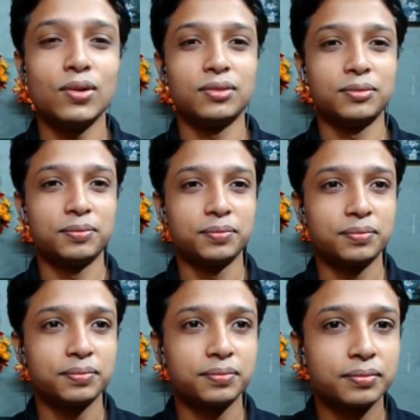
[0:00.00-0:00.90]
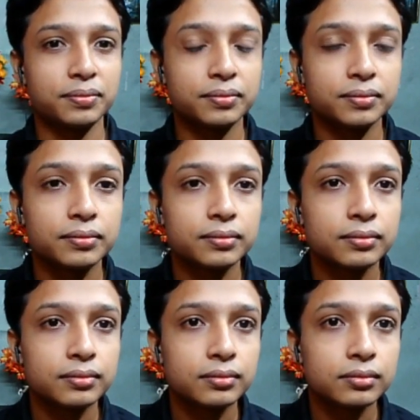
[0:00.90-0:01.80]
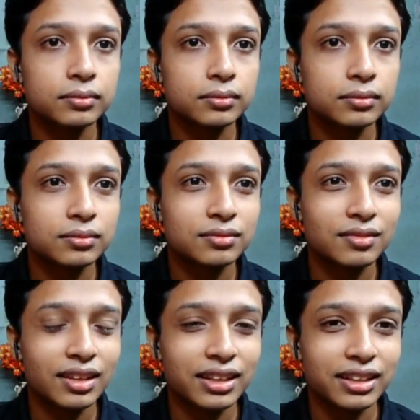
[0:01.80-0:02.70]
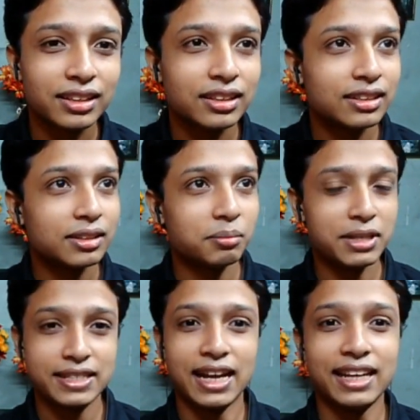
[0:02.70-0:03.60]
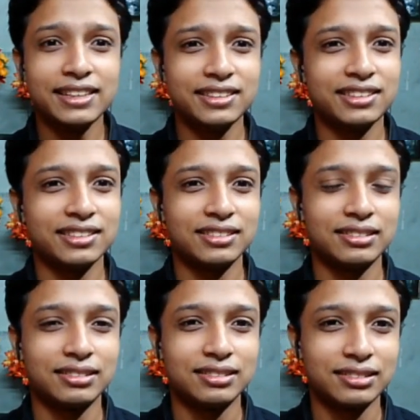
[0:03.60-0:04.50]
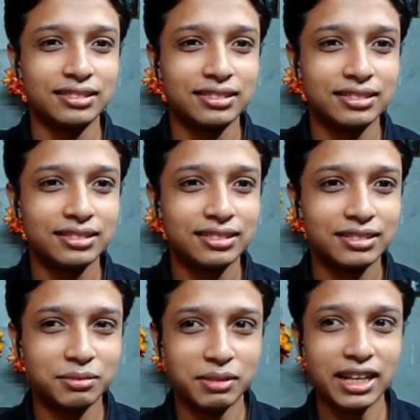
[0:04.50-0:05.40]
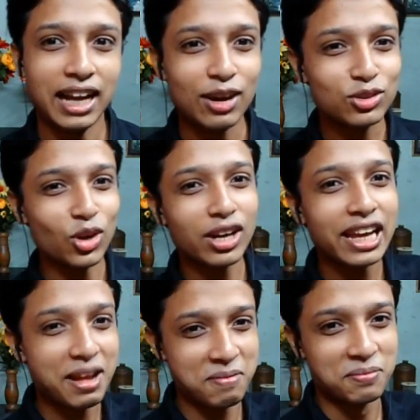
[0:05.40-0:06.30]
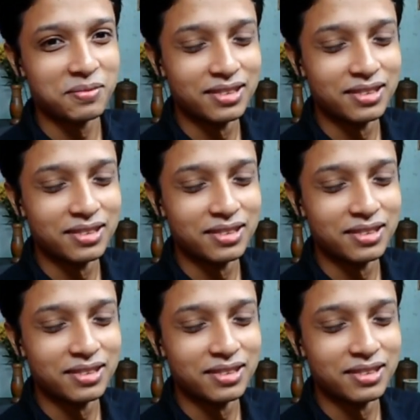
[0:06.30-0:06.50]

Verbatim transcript: How many? How, what size are you? My size? Yeah. Like how tall I am?